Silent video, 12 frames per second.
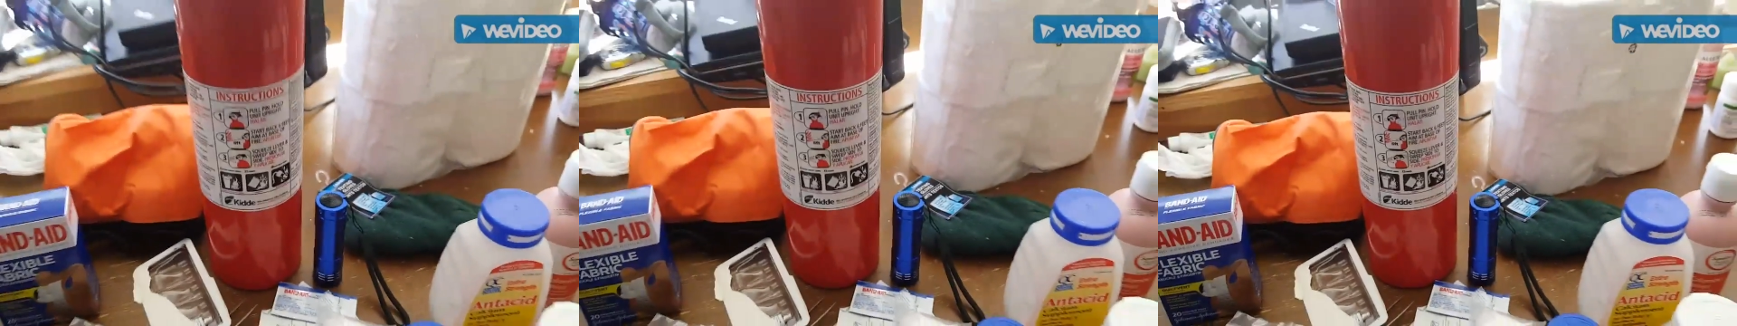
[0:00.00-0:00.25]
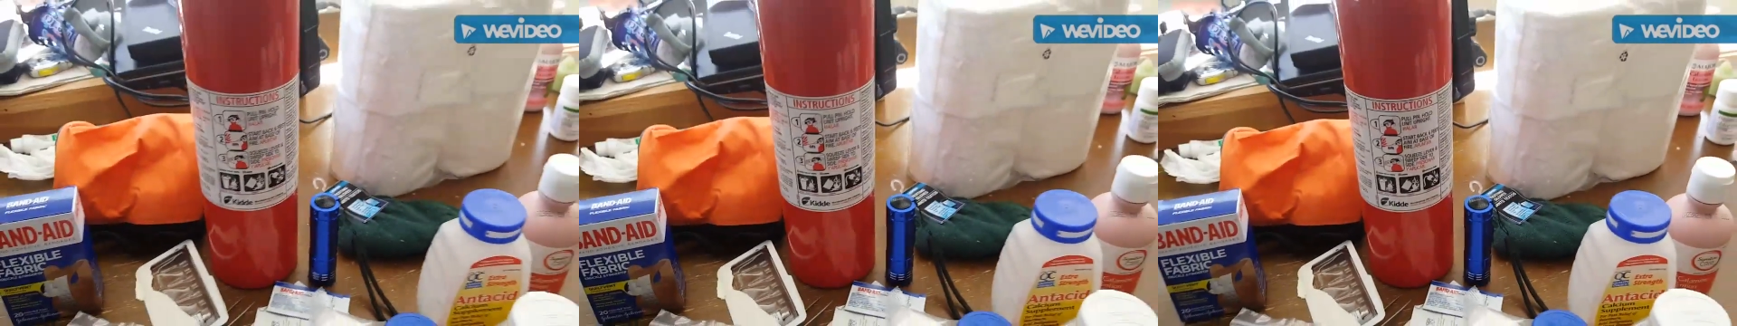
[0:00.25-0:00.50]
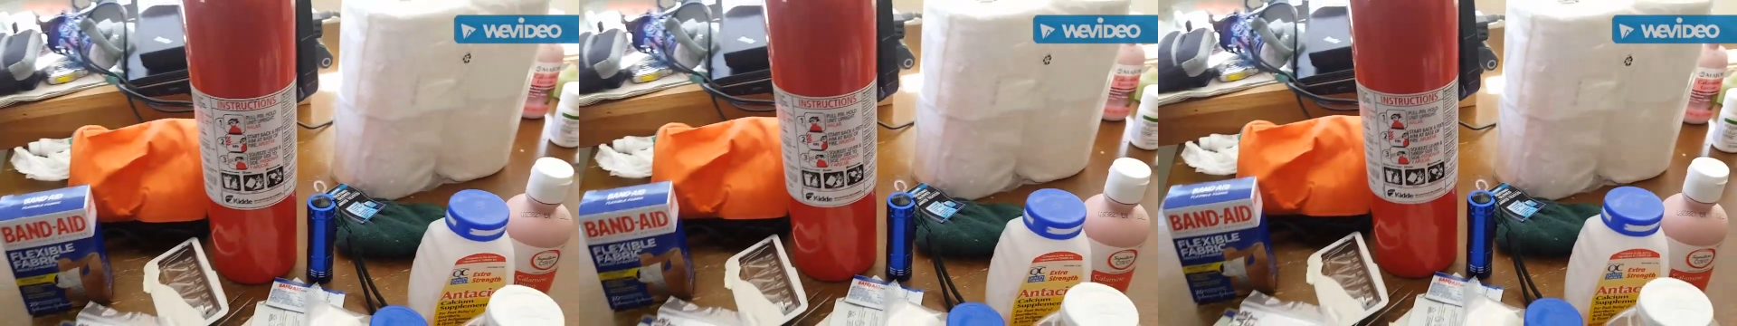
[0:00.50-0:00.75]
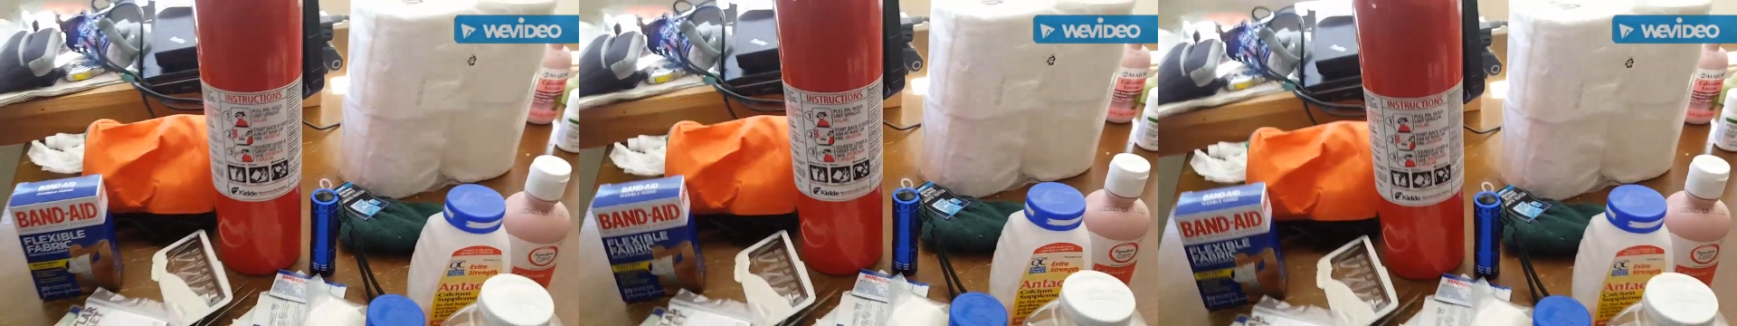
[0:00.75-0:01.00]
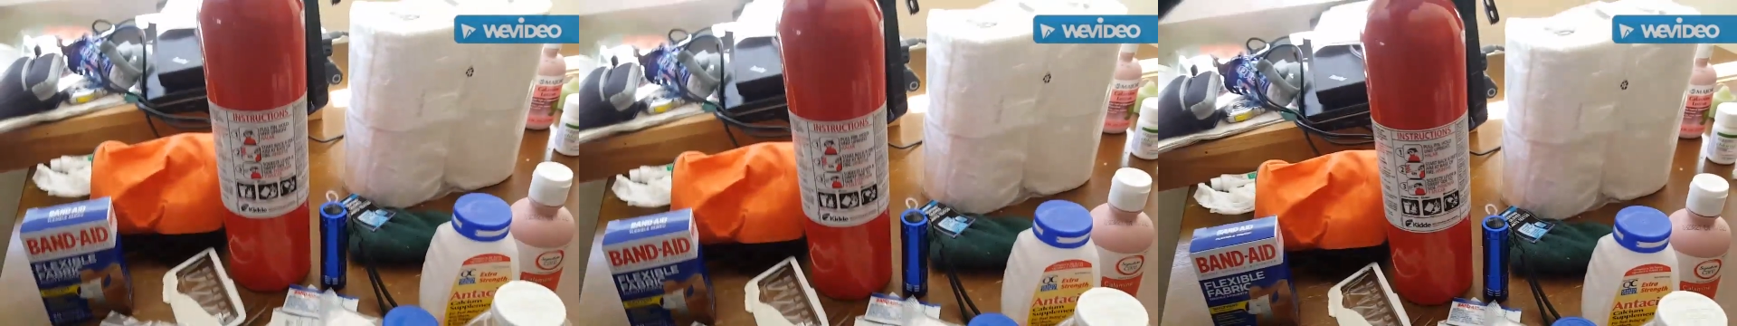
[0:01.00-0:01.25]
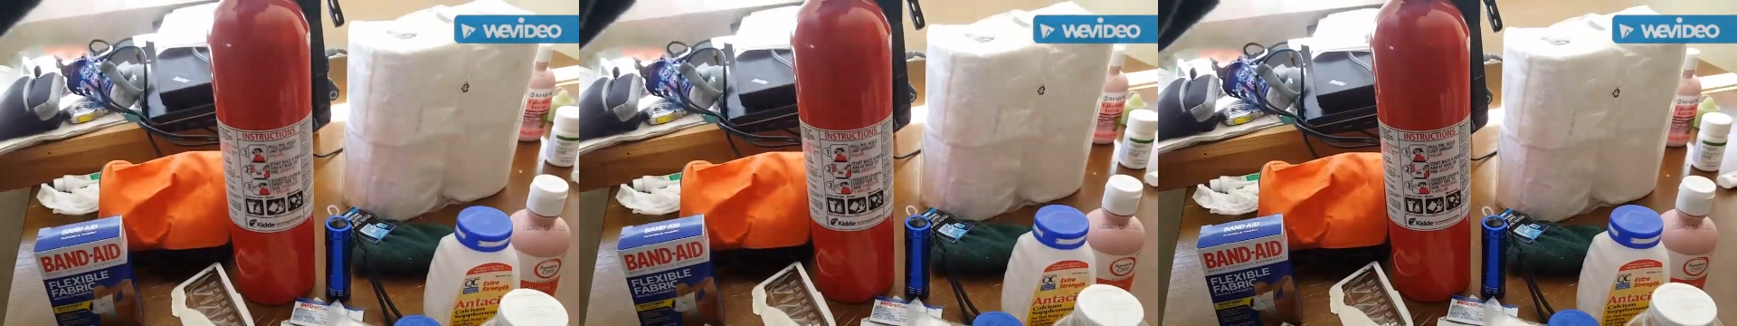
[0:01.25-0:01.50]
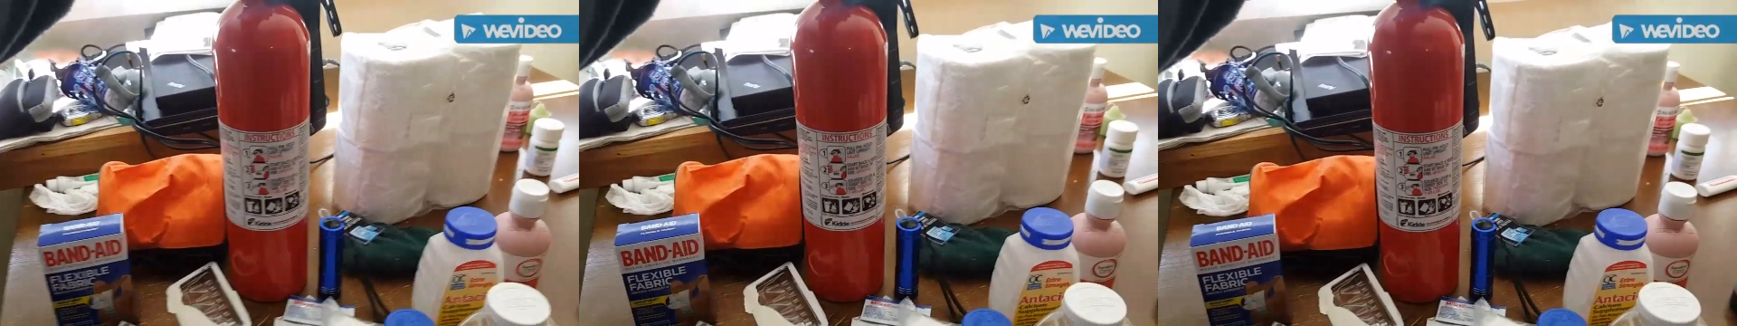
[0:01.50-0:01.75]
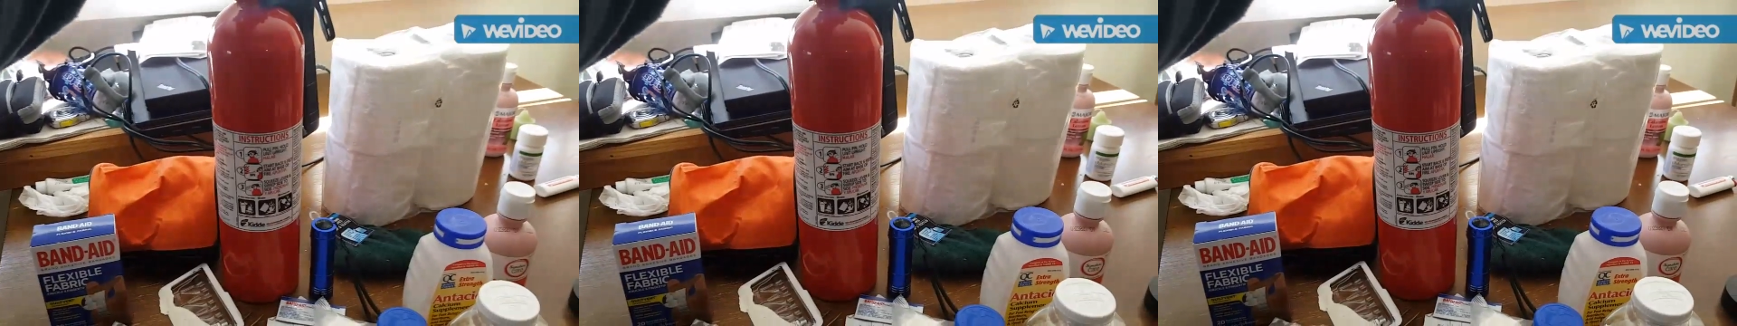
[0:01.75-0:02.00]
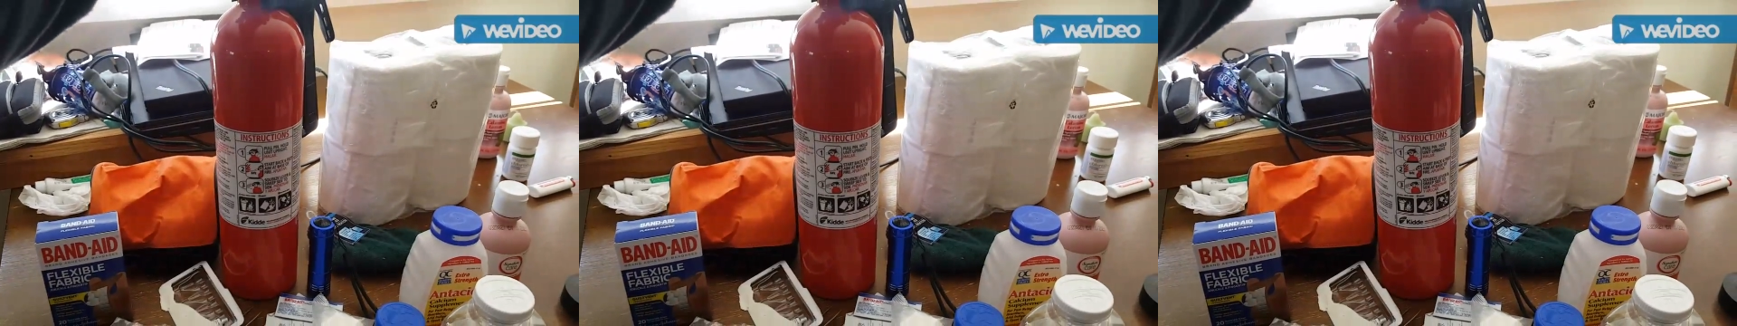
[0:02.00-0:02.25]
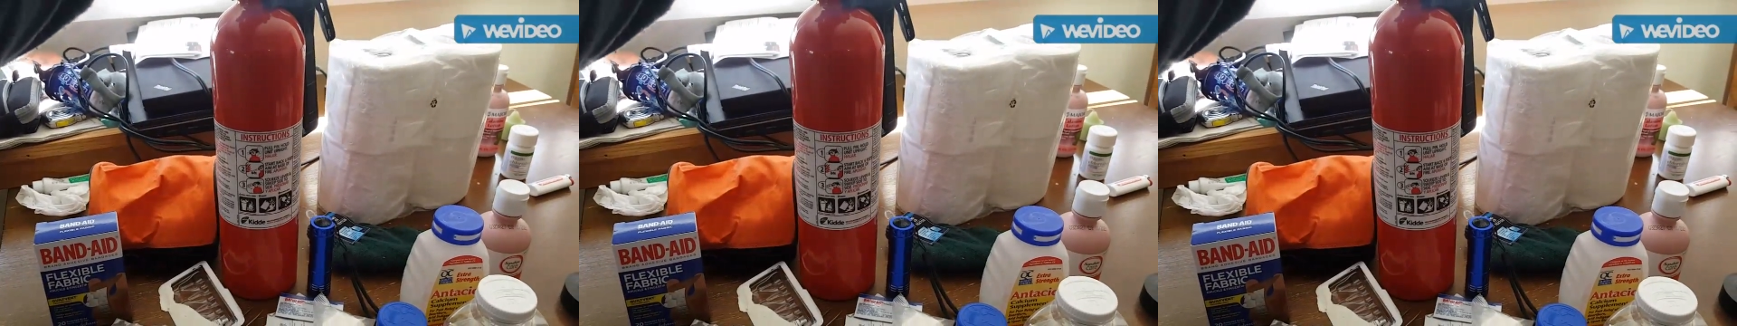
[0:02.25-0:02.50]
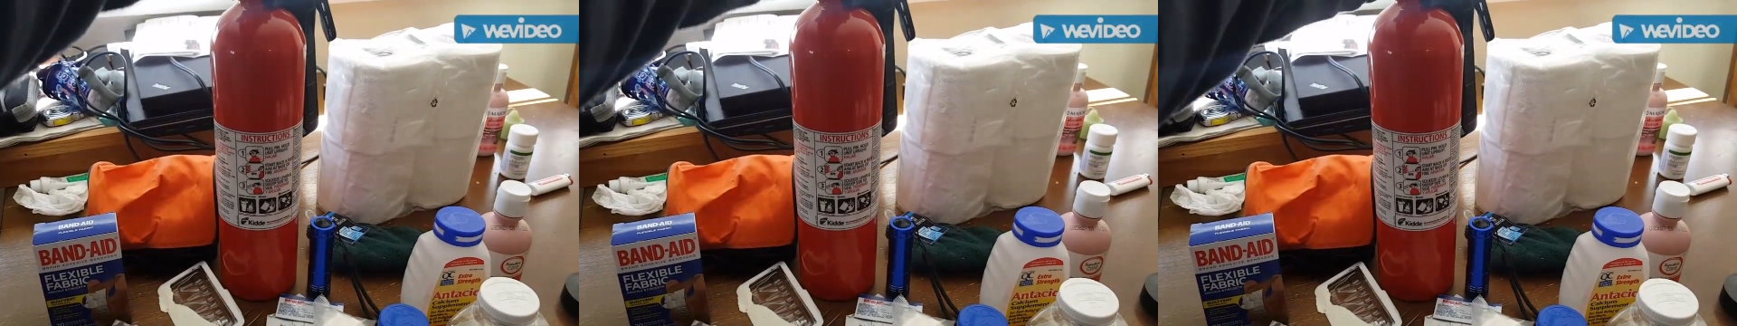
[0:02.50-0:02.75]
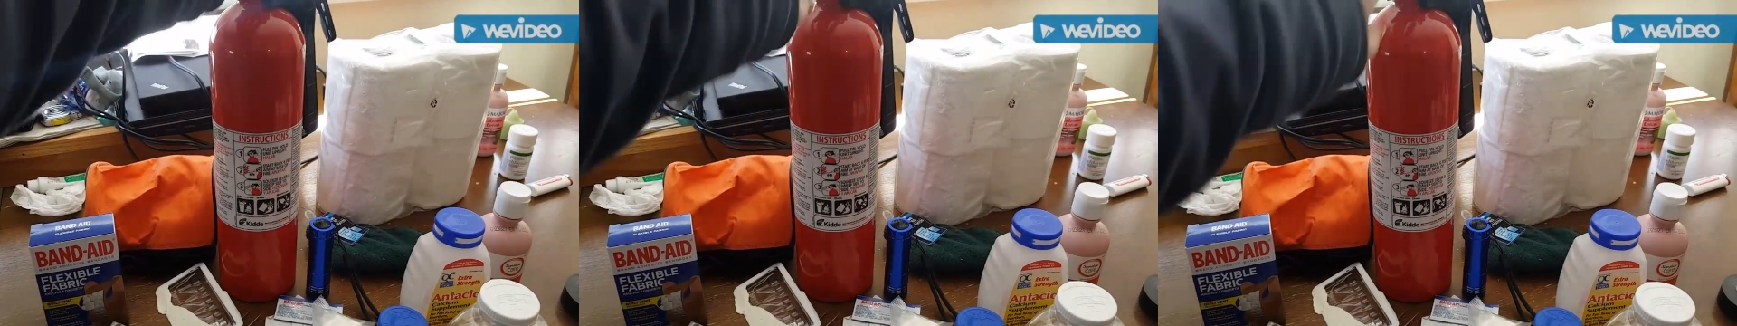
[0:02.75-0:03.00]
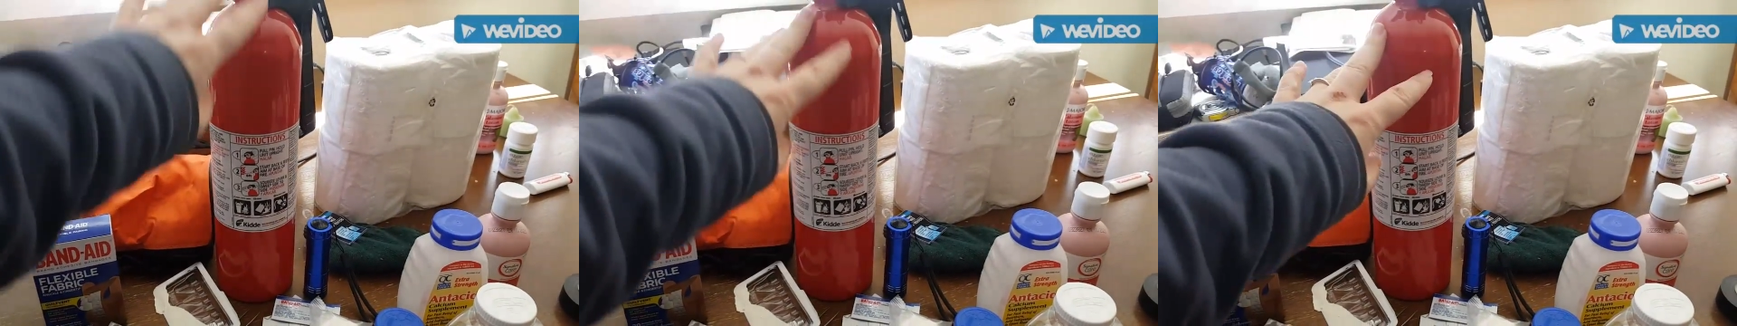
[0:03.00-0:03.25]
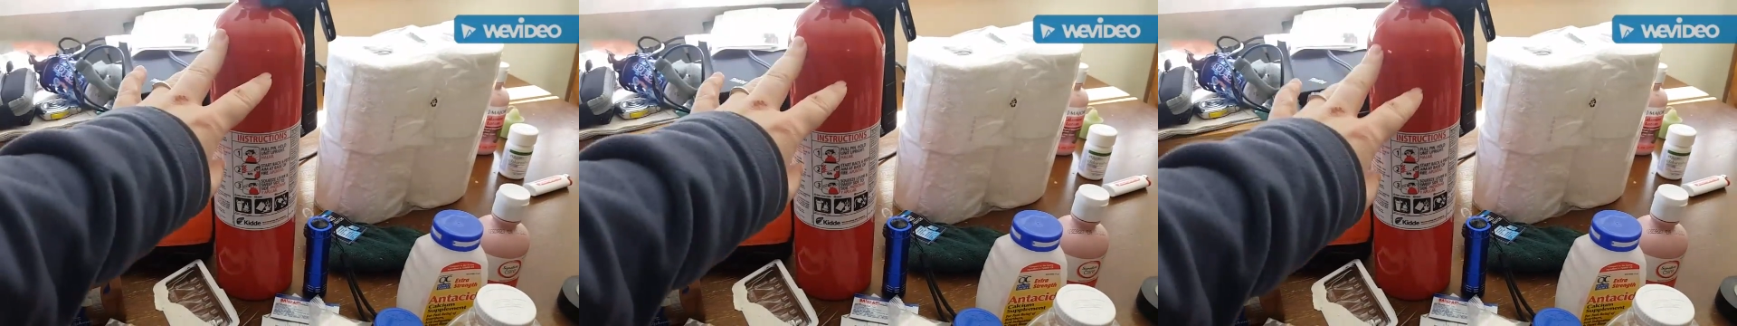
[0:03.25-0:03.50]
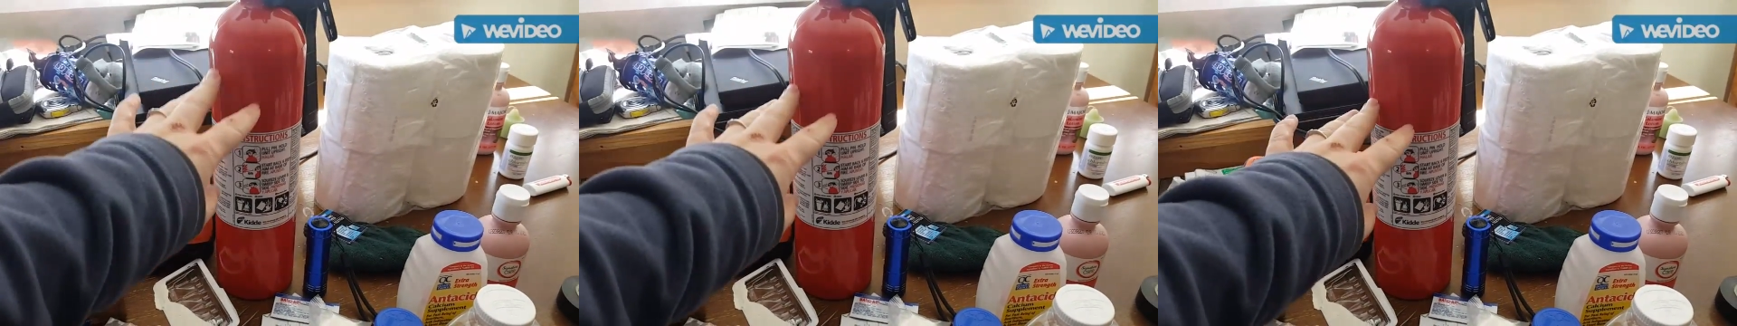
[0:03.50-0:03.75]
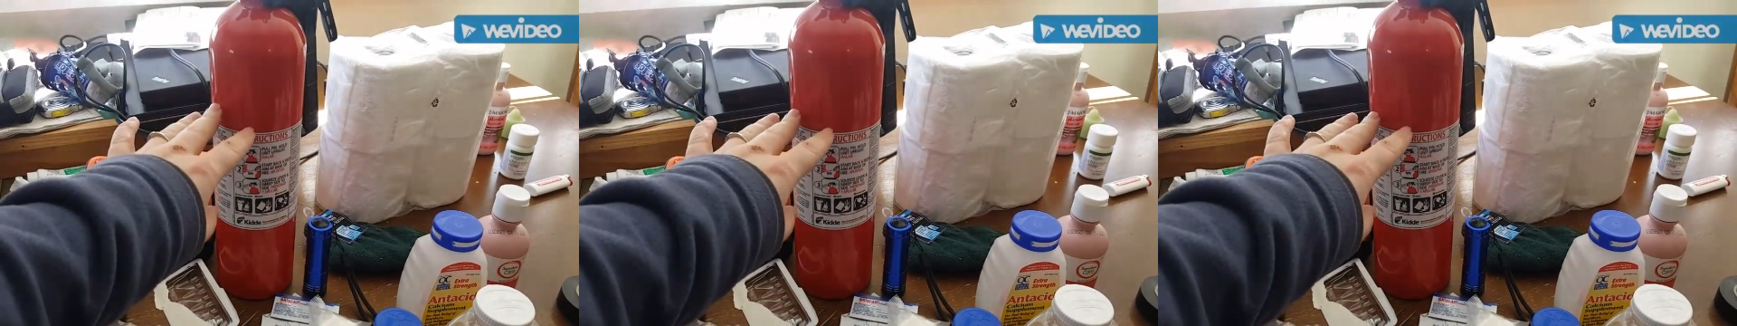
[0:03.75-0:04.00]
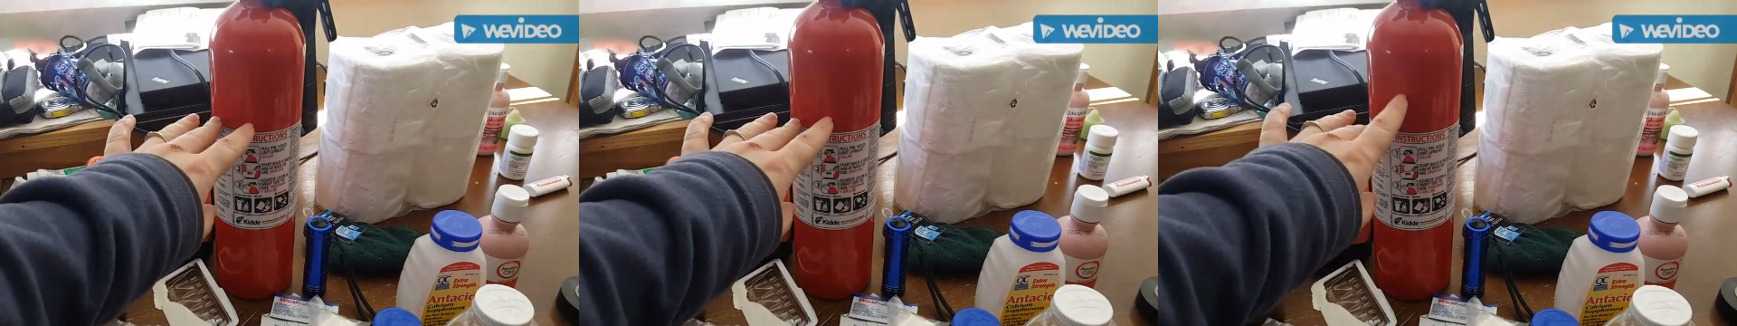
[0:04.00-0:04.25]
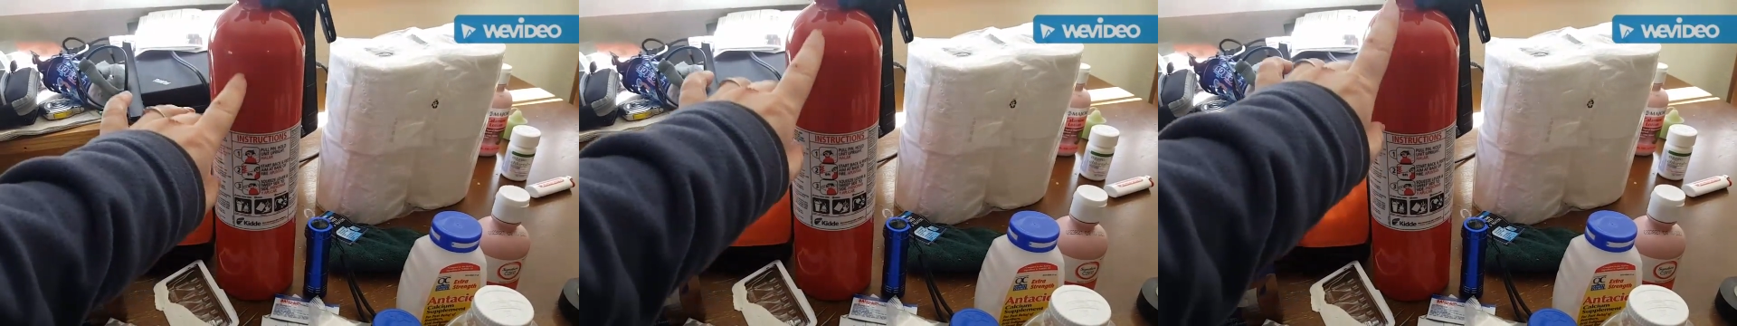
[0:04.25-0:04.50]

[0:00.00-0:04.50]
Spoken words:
Nobody's mouth can be seen.